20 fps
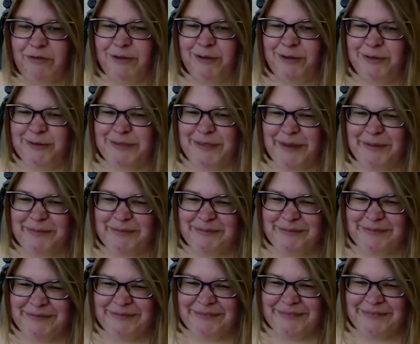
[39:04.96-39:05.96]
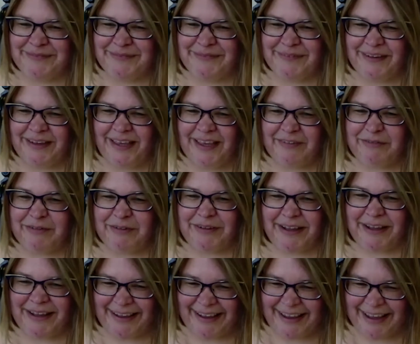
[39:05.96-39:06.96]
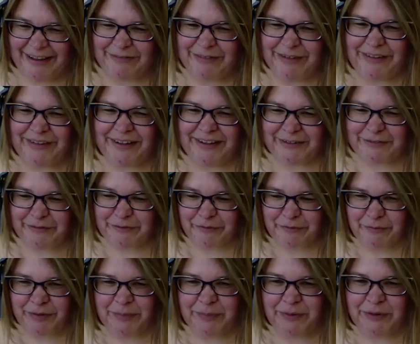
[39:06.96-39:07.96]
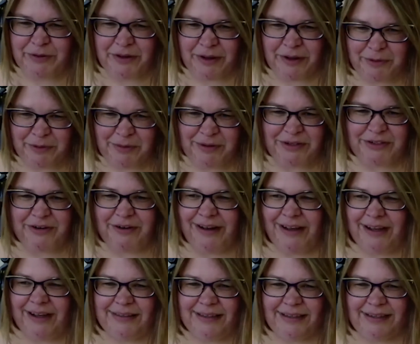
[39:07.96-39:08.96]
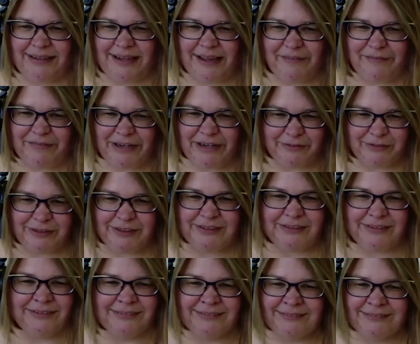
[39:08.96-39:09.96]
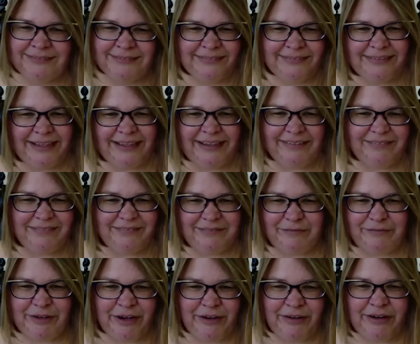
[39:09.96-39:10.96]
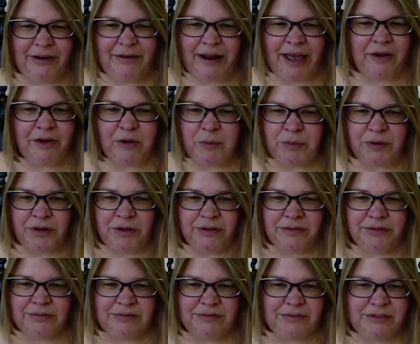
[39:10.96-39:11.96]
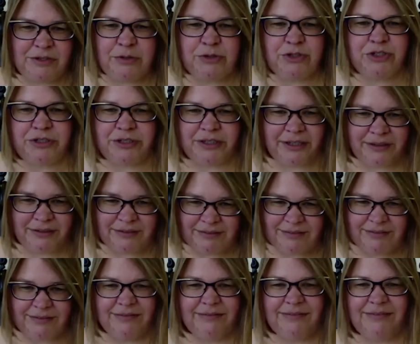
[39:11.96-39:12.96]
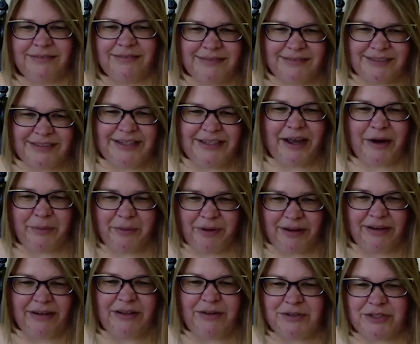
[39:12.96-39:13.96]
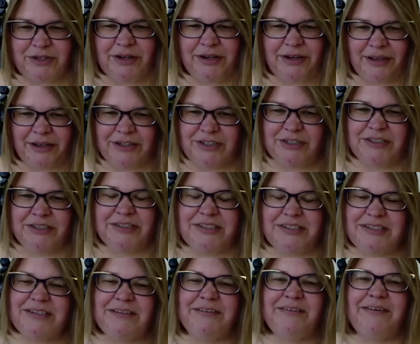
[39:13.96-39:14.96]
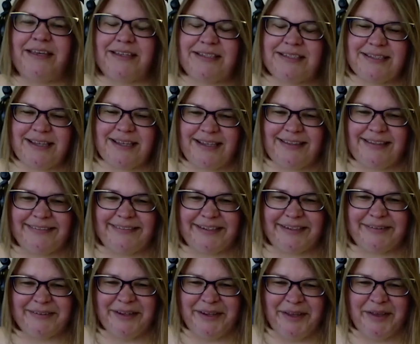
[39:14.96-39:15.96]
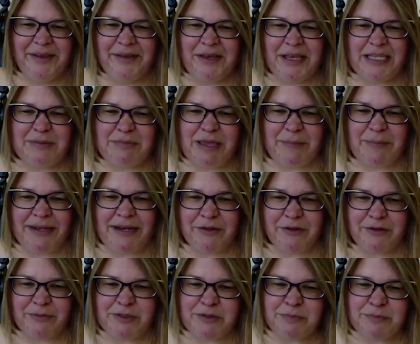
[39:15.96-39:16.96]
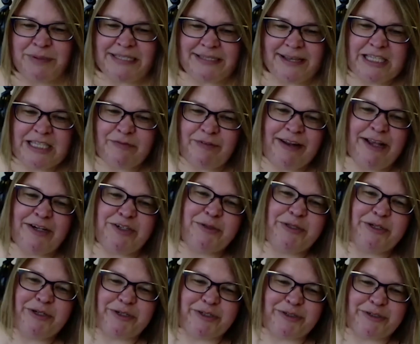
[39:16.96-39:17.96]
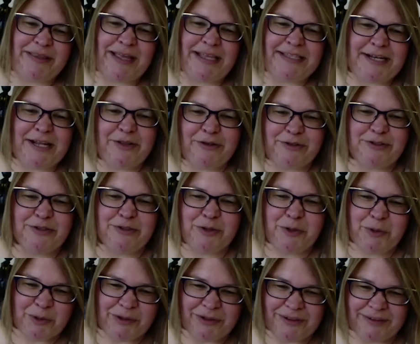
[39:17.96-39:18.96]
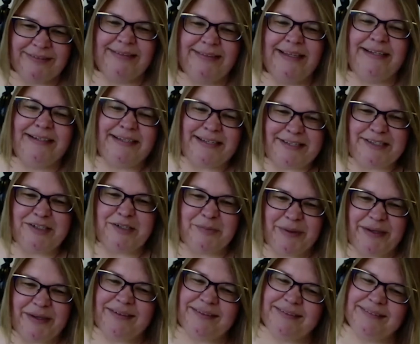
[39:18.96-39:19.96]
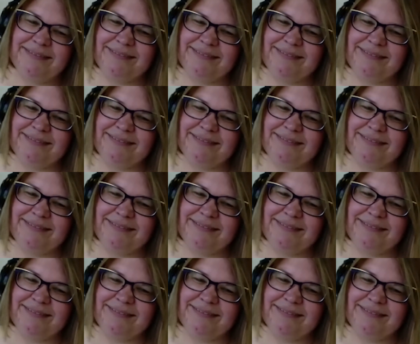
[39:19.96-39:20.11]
use them. I have a lot of people who come through undergrad that have never figured out how to work socially to network and use their connections. So yes, I think that is maybe another, besides financial literacy, that's another school that needs to be